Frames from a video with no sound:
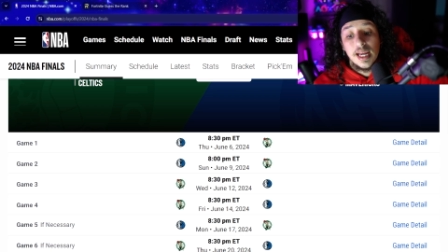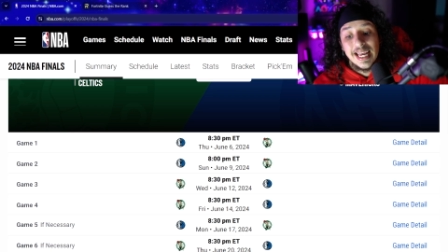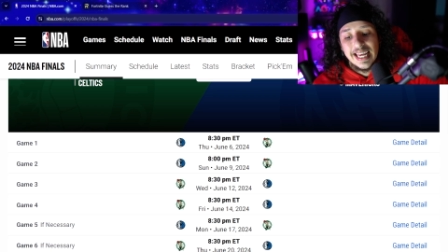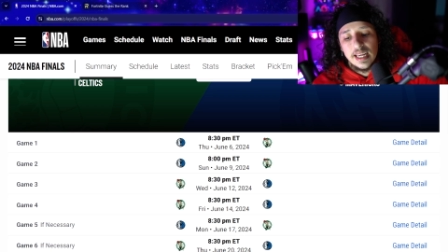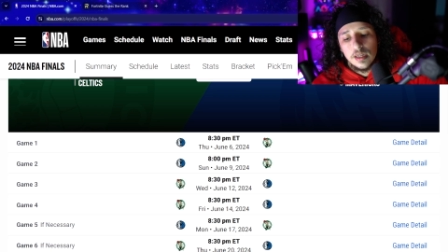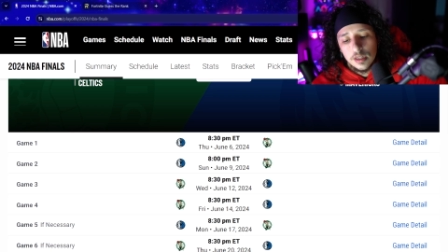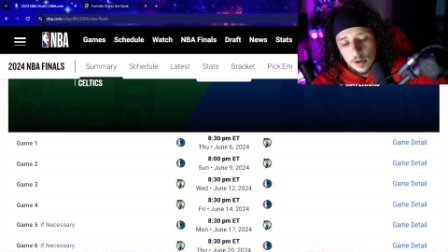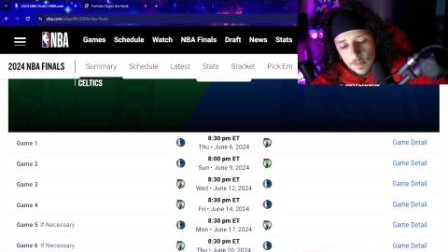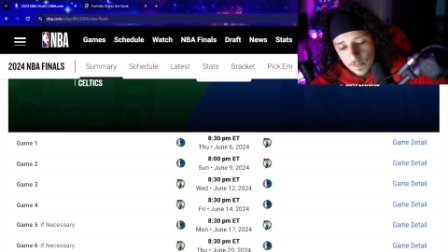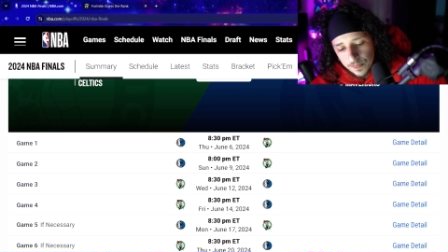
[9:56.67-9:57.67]
in
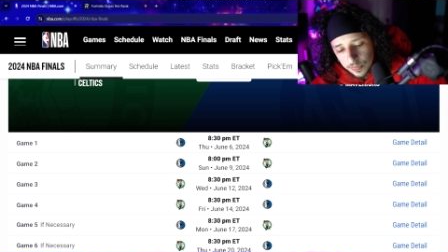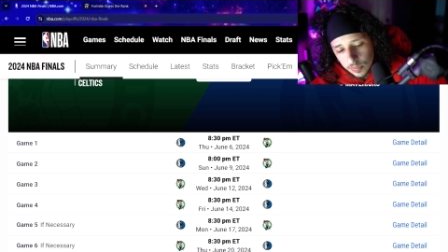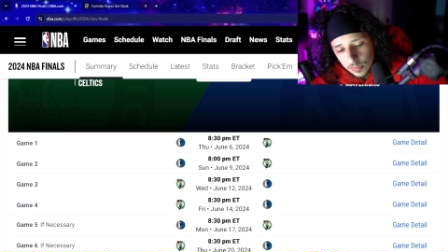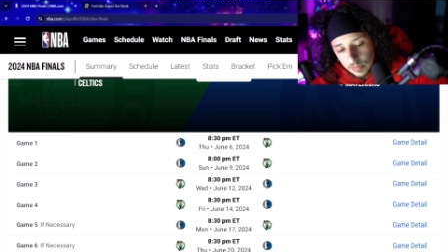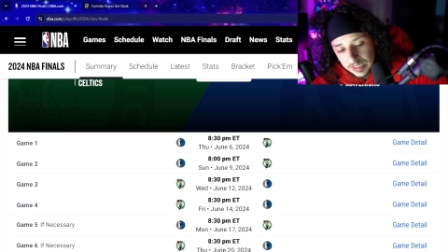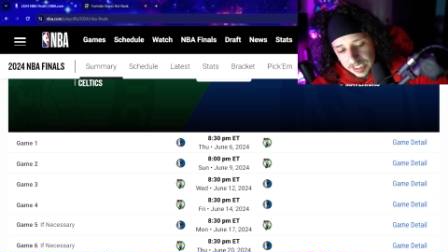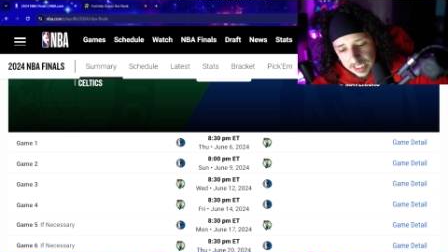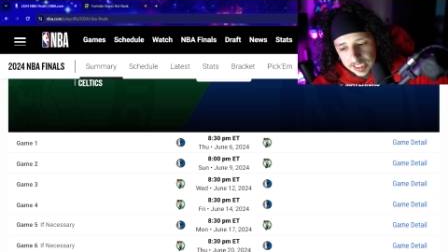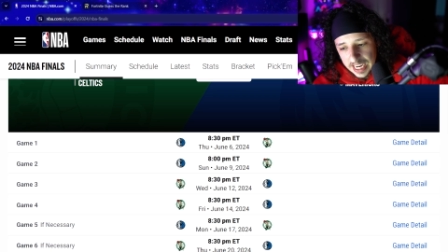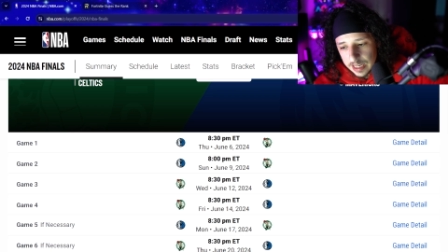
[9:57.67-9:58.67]

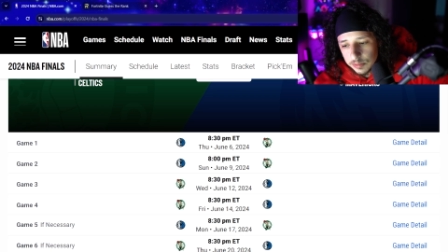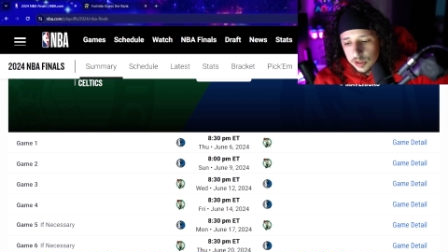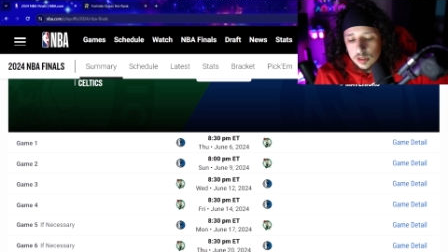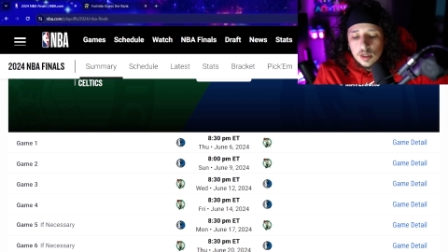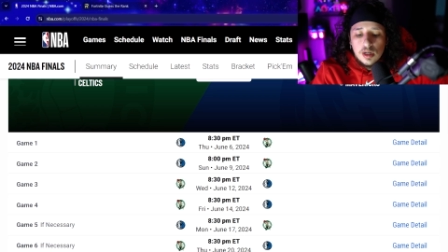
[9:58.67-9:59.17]
six games.